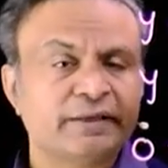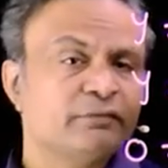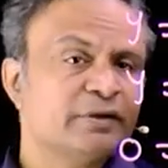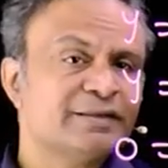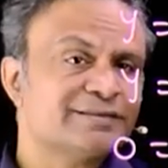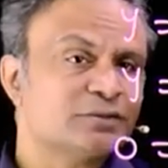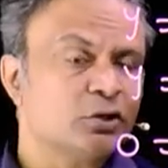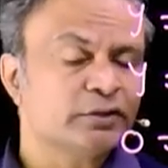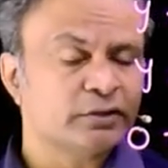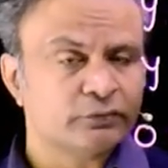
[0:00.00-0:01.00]
T one is
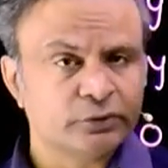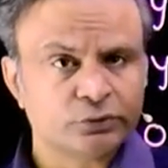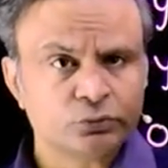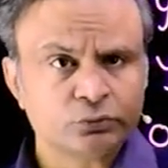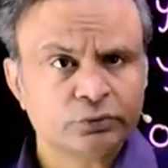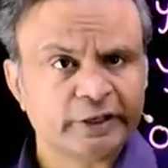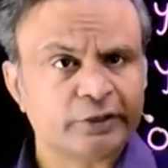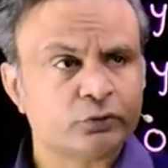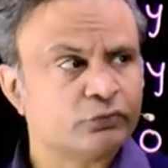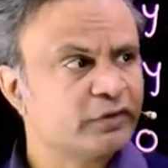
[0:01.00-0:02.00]
not equal to T two.